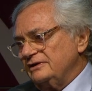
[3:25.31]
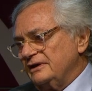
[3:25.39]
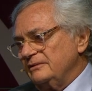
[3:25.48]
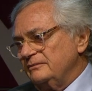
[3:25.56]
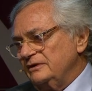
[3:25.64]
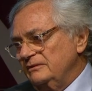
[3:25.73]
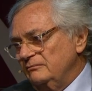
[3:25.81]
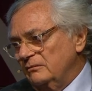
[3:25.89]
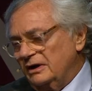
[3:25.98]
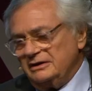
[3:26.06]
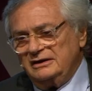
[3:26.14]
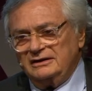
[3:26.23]
can be
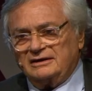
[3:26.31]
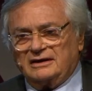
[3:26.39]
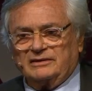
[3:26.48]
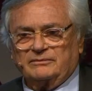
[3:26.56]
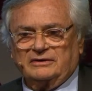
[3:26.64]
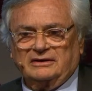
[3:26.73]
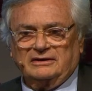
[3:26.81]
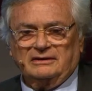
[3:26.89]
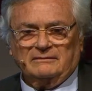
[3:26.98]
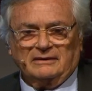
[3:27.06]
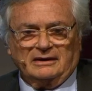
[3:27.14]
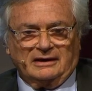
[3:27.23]
money, can be
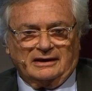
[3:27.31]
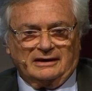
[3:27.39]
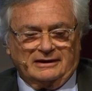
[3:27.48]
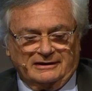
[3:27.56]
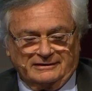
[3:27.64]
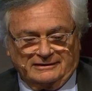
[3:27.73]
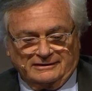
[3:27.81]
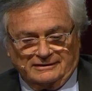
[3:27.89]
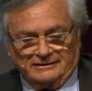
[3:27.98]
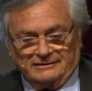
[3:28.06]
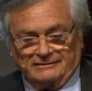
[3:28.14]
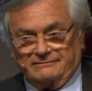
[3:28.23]
uh,
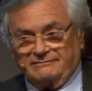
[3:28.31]
uh